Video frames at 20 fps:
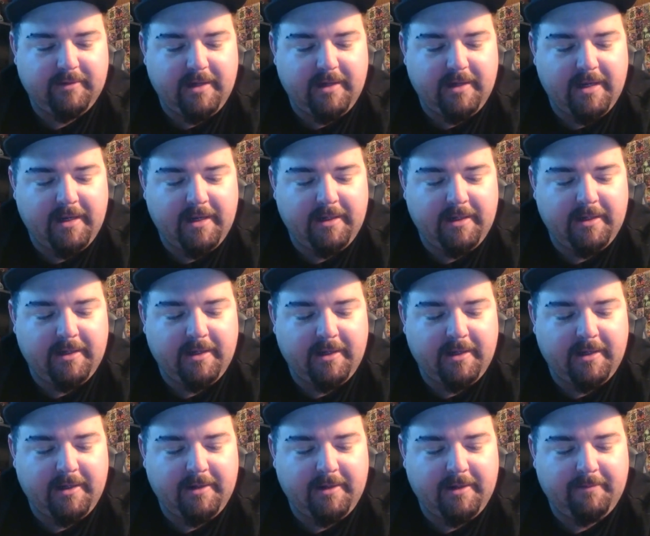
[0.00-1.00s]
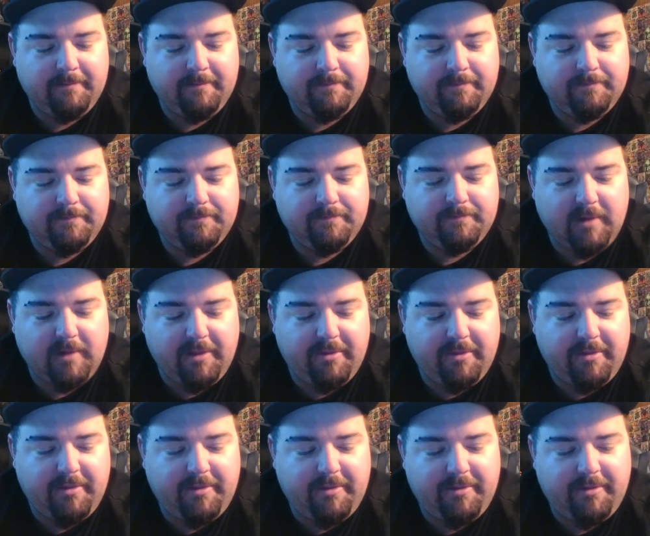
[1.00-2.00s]
and
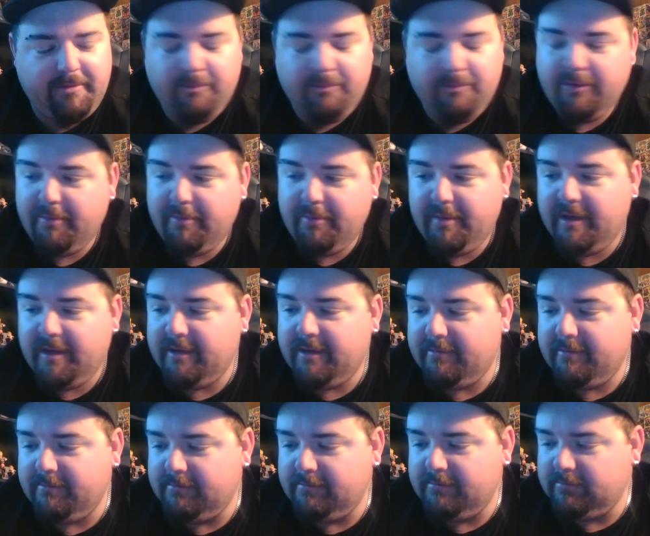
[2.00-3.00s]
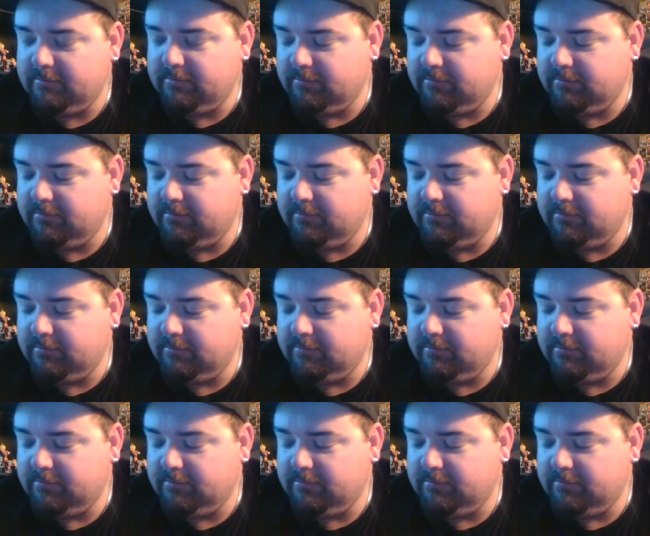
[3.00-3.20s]
would have been,